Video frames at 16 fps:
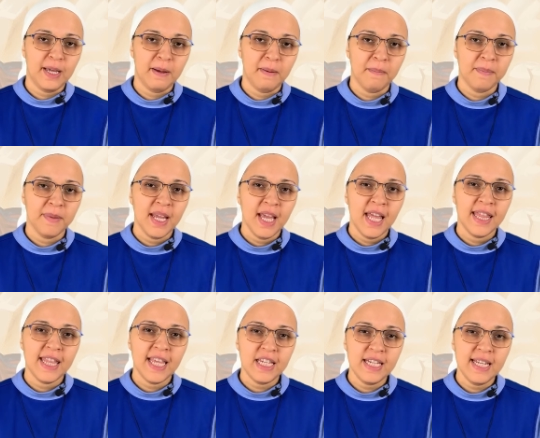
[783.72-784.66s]
him,
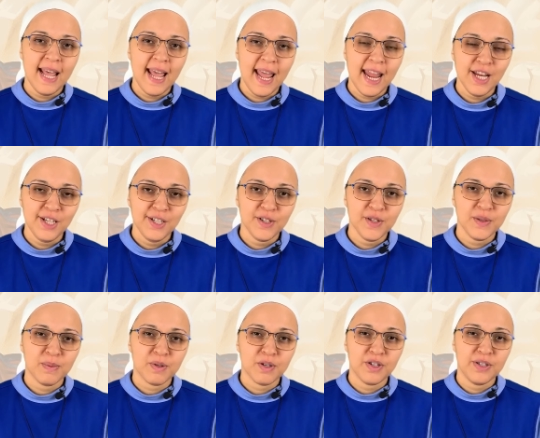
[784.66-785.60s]
that the angels
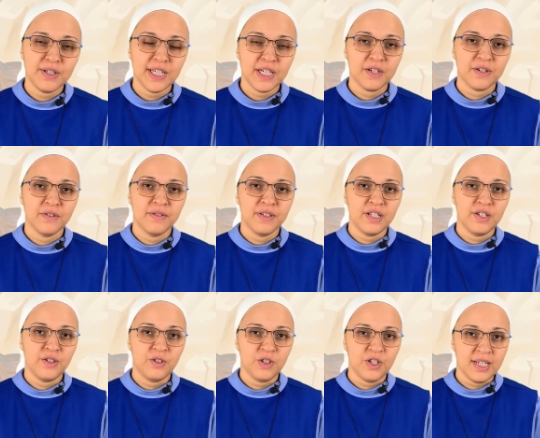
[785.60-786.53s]
were serving
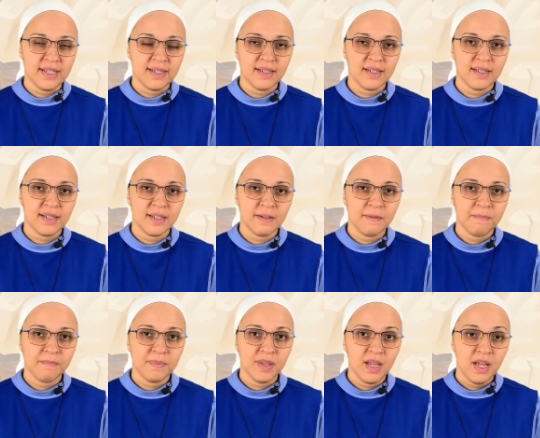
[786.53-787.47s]
Jesus.
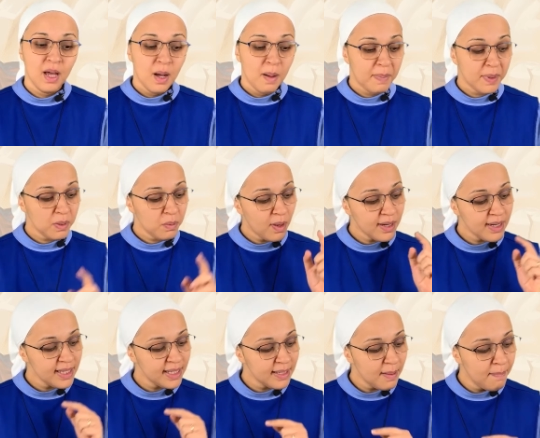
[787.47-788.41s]
But what
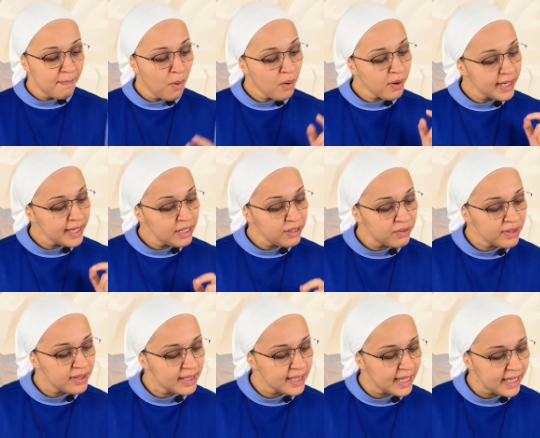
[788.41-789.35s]
is more
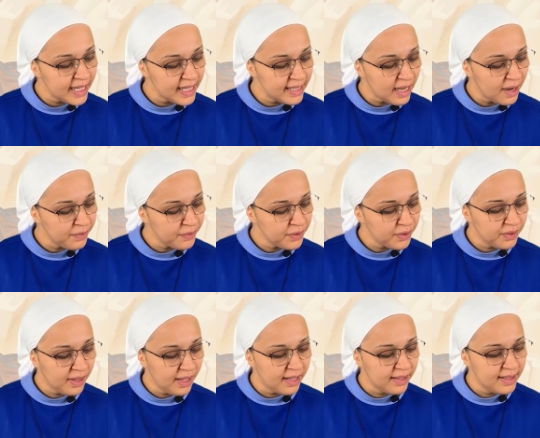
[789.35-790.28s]
interesting is after
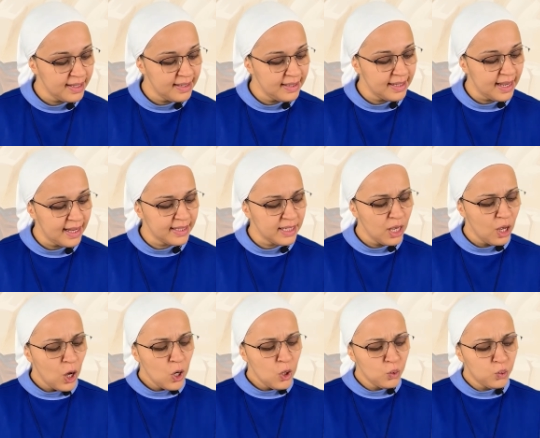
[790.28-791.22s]
that, it says,
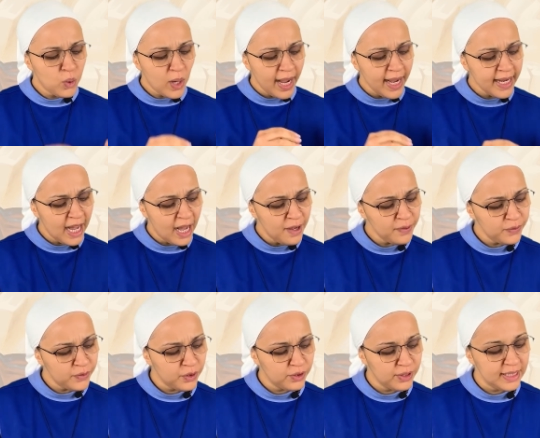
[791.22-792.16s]
right
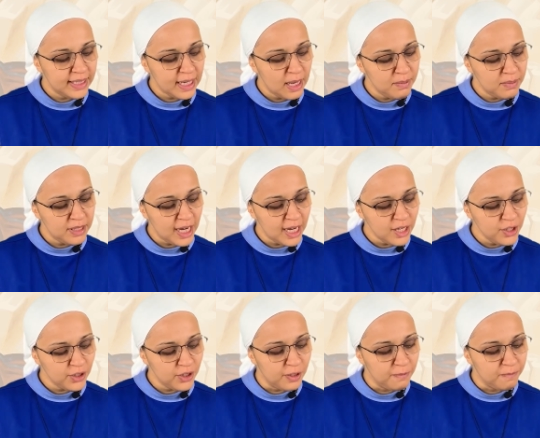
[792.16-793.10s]
after the
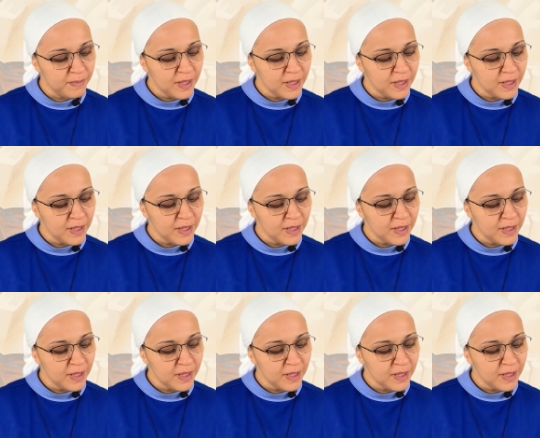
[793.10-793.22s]
temptation,